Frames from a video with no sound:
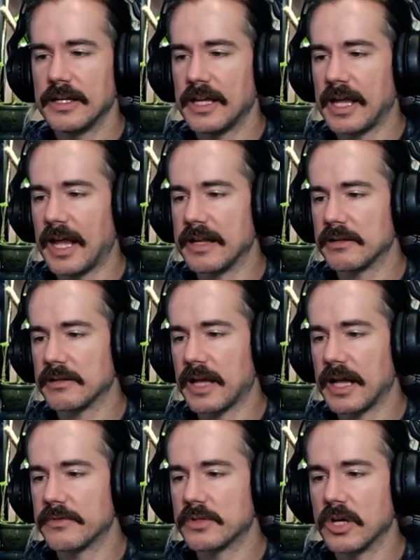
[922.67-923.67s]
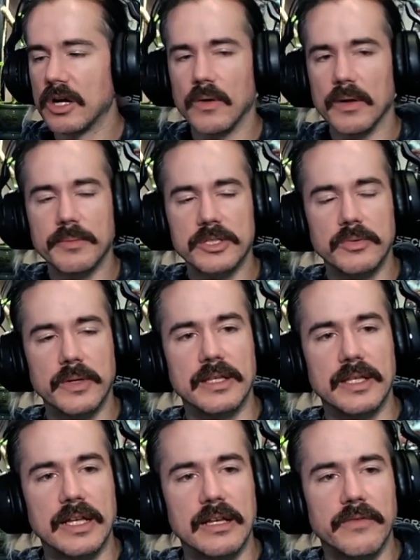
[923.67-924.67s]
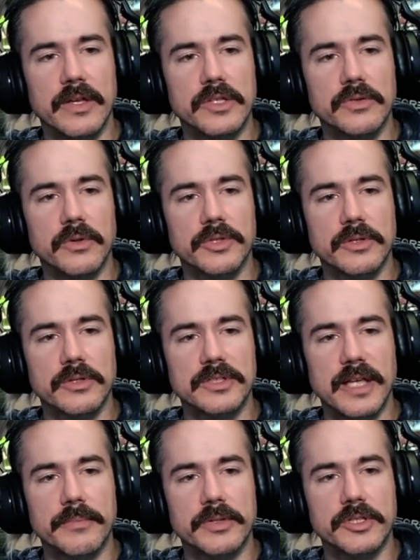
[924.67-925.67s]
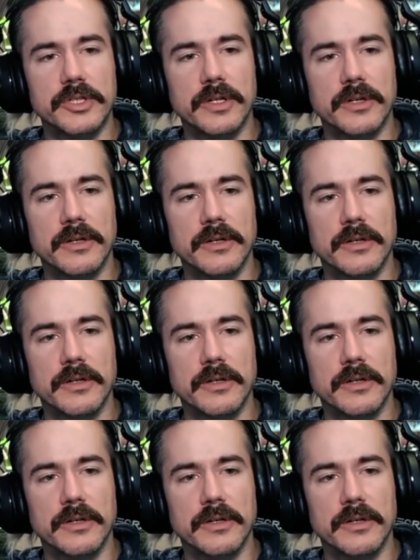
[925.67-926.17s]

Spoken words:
and it'll kind of go in between the individual. So there's temperature.